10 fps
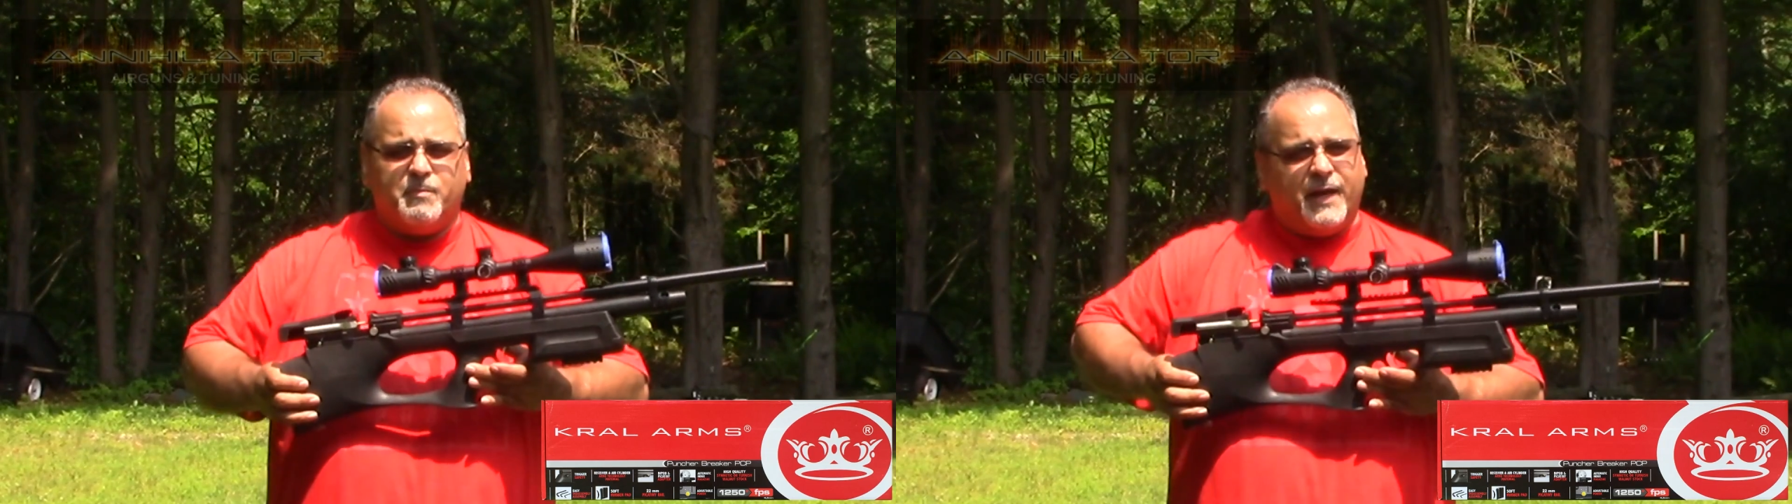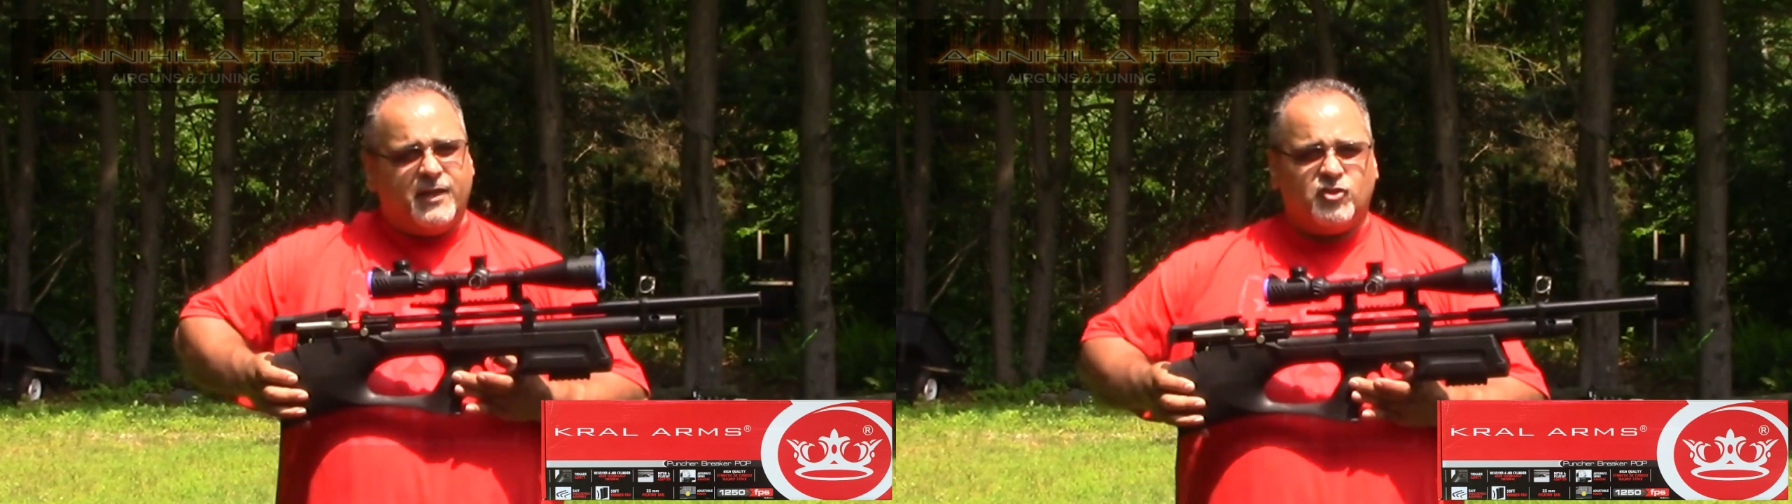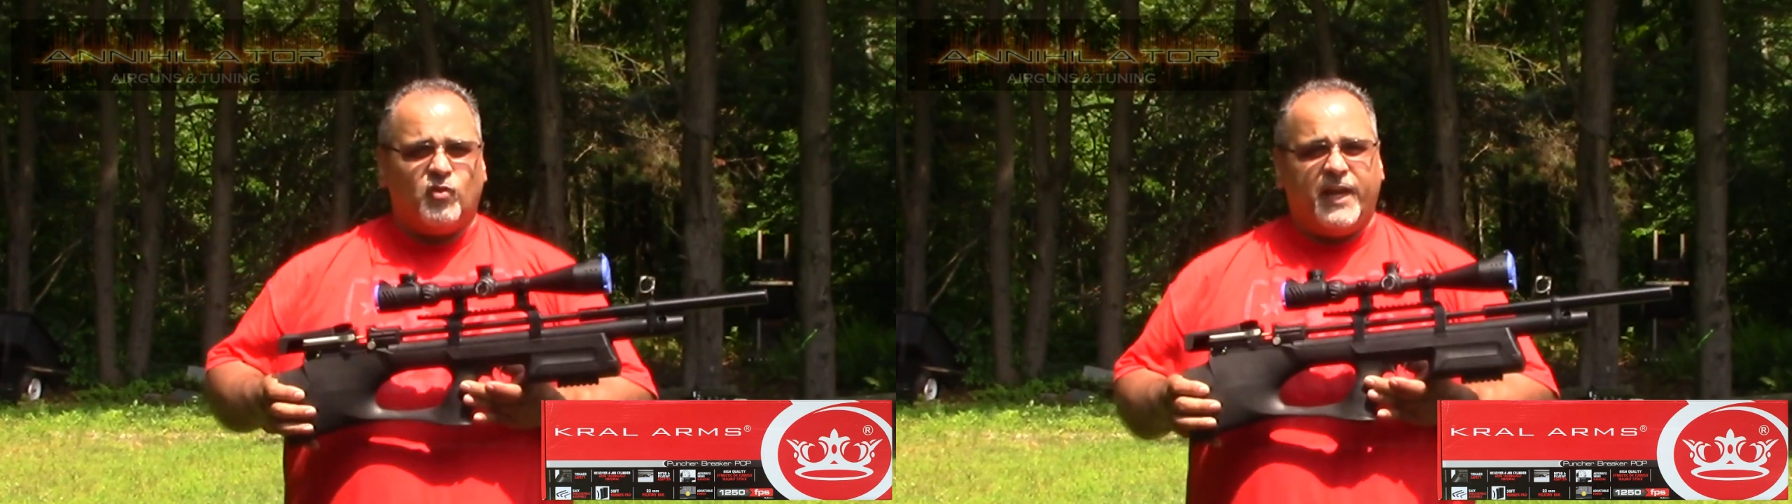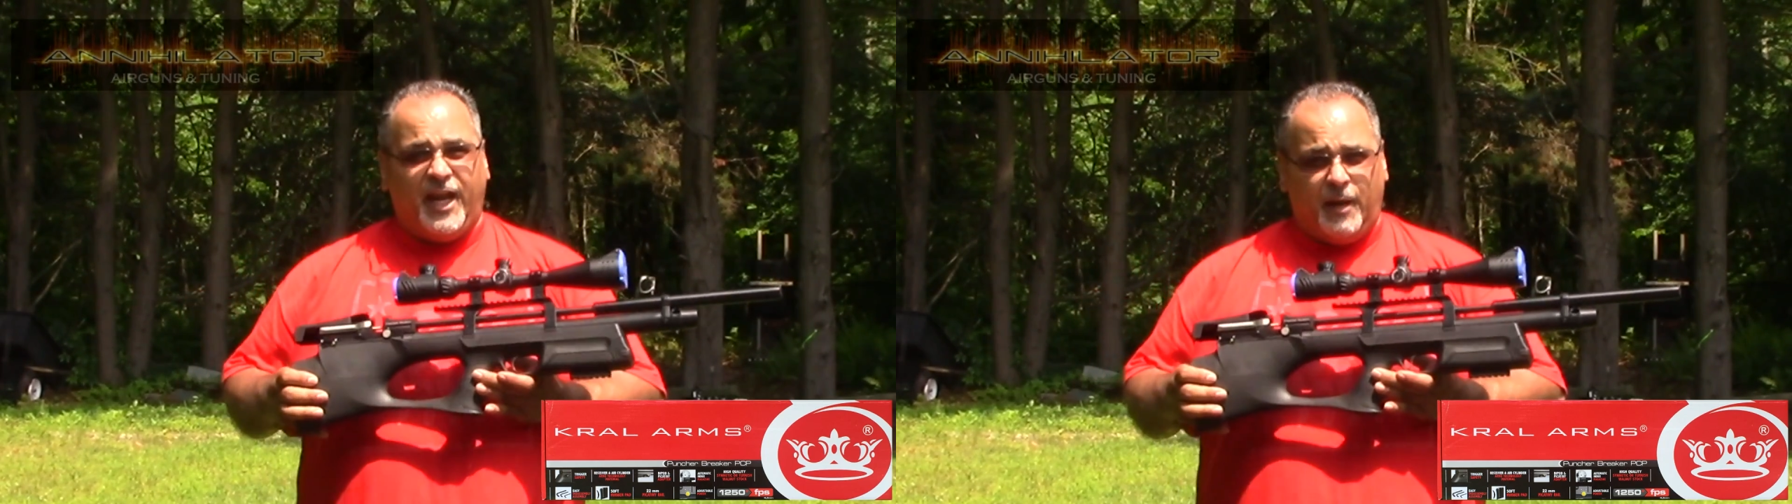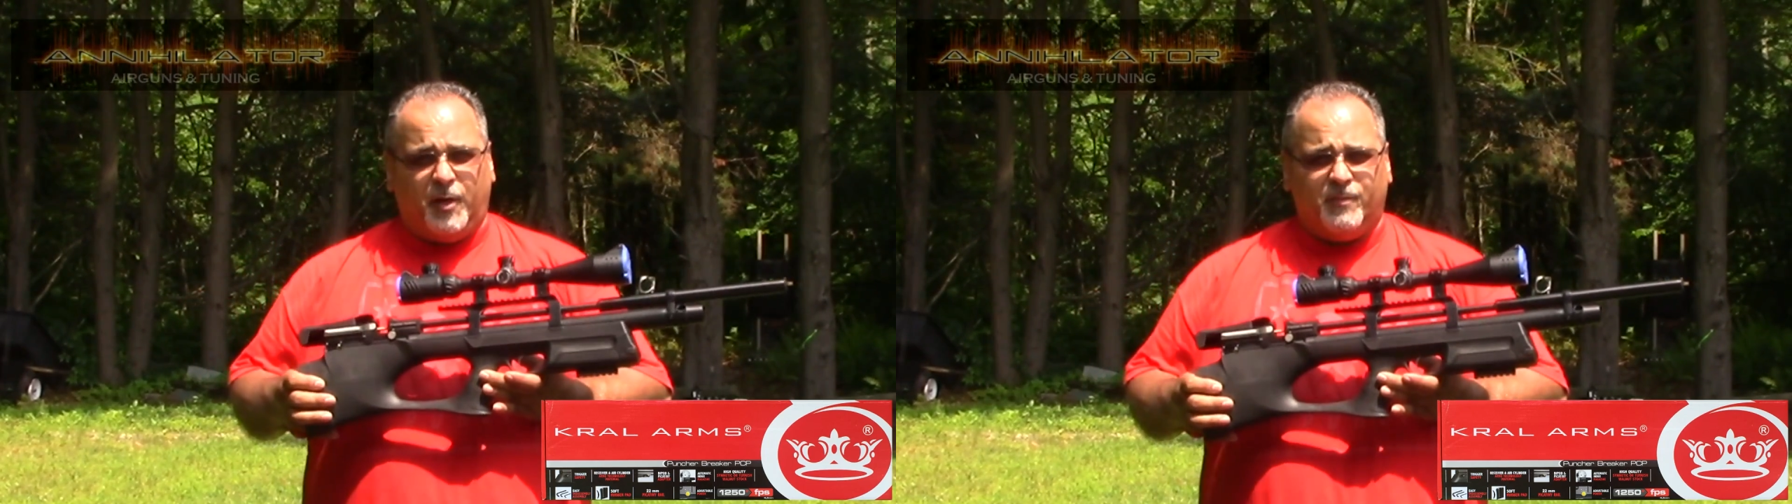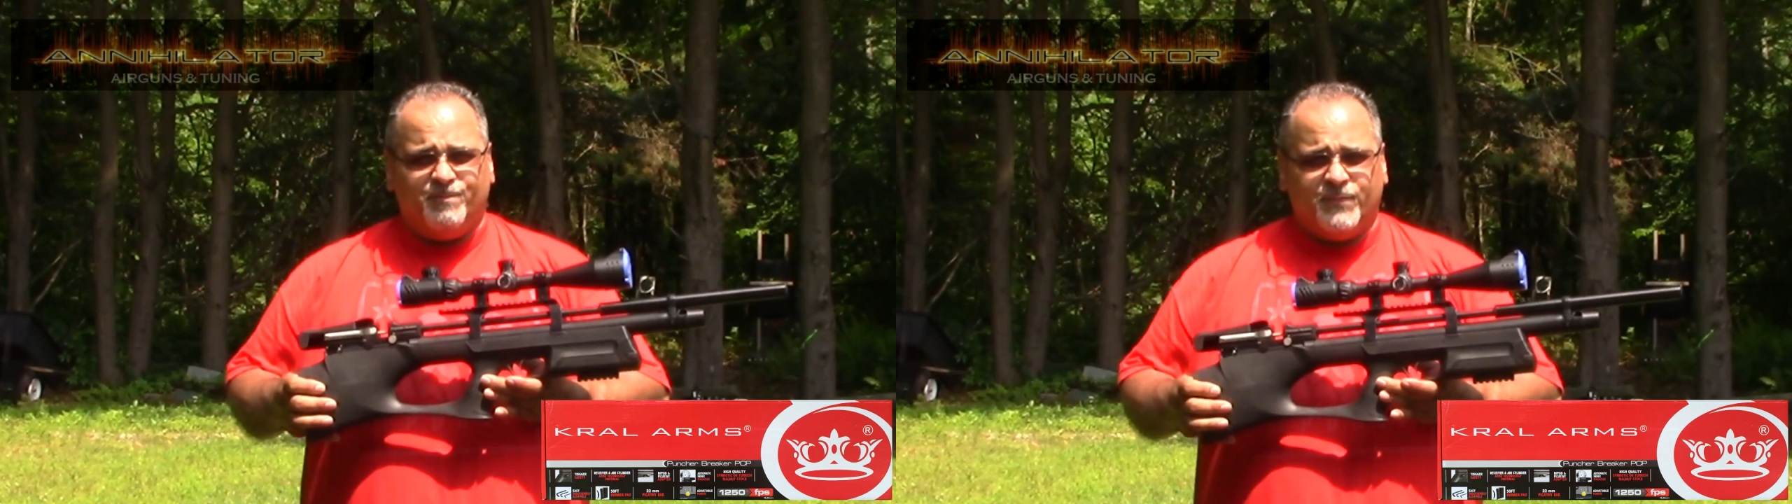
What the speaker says: by Troy Hammer.